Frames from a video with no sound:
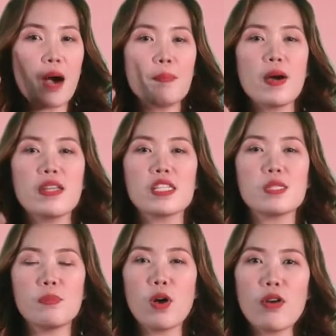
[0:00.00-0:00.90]
upon
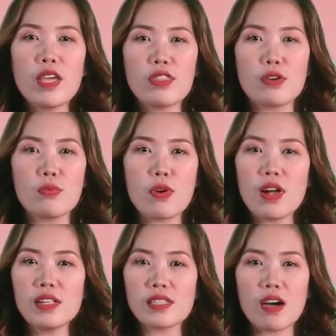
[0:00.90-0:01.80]
exploring the
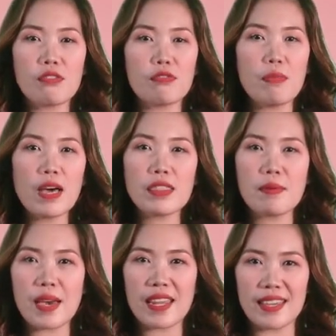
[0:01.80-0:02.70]
world of
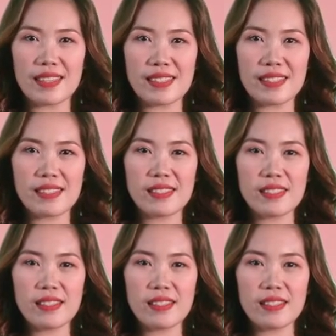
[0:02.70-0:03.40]
mathematics.